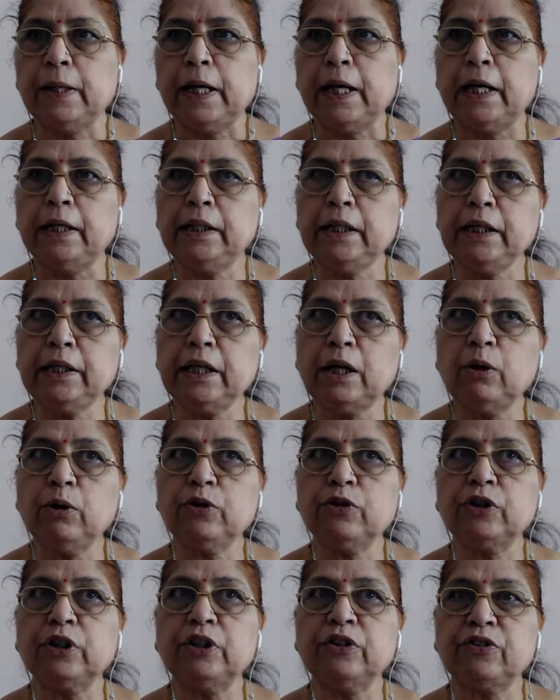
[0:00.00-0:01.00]
Any
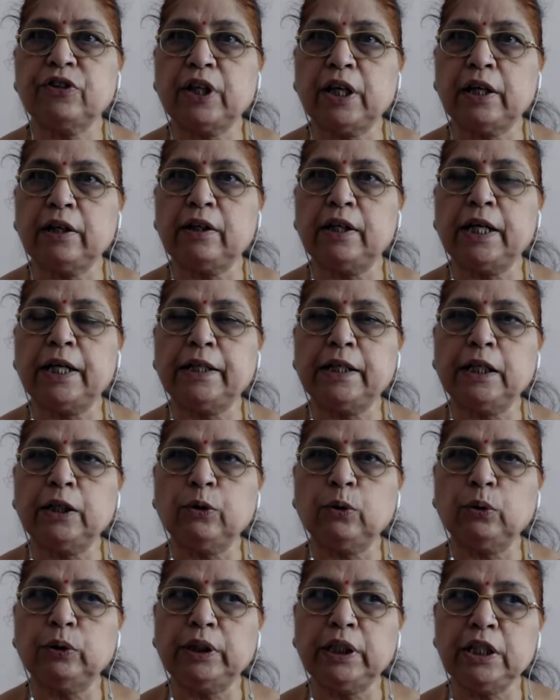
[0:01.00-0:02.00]
doubts is there relating
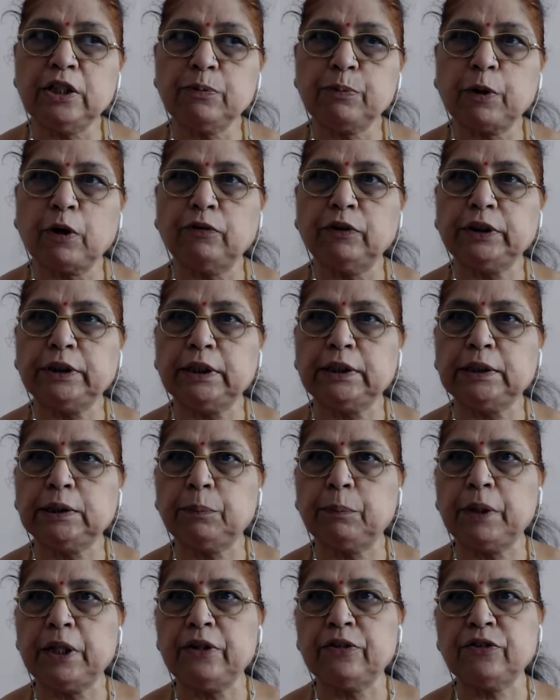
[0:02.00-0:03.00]
to these provisions,
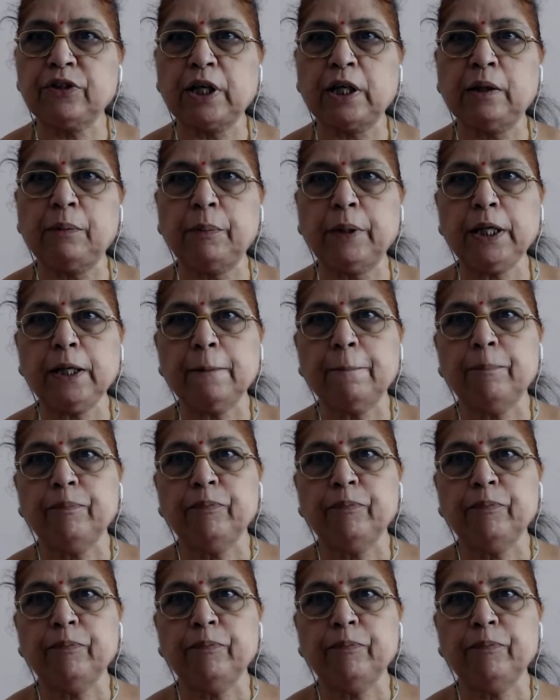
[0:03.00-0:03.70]
please tell me.